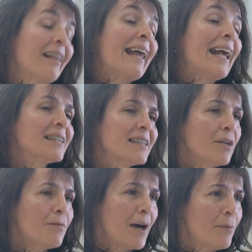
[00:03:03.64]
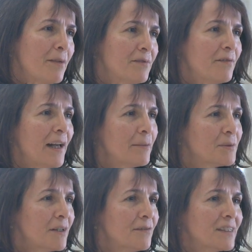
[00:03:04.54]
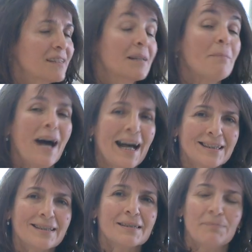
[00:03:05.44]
The connection has been powerful open power